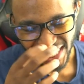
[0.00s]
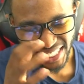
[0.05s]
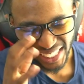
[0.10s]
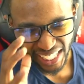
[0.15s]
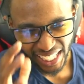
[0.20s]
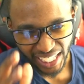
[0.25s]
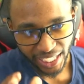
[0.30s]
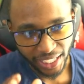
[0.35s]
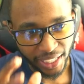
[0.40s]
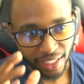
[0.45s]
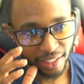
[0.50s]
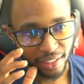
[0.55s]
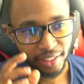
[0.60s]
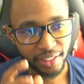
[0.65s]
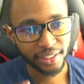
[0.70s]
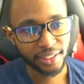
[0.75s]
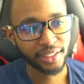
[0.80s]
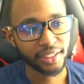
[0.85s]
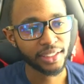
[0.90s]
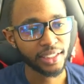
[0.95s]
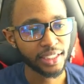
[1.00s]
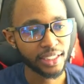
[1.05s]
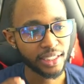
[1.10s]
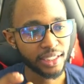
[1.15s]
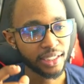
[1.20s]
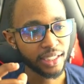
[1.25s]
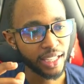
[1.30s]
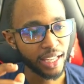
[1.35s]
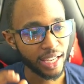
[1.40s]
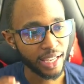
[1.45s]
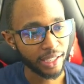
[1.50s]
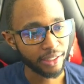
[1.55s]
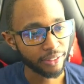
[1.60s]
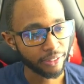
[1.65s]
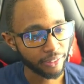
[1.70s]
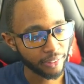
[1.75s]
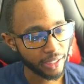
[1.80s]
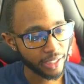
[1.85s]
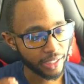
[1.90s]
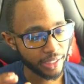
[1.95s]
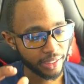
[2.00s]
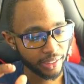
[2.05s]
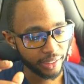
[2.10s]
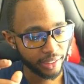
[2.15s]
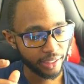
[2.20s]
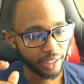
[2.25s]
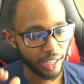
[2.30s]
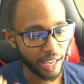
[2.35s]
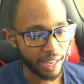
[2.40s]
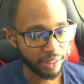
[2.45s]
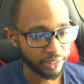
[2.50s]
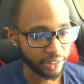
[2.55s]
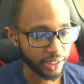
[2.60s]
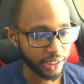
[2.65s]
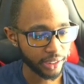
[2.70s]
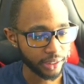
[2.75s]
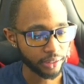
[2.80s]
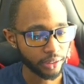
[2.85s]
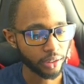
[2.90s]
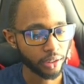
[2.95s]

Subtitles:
can't see and find everything,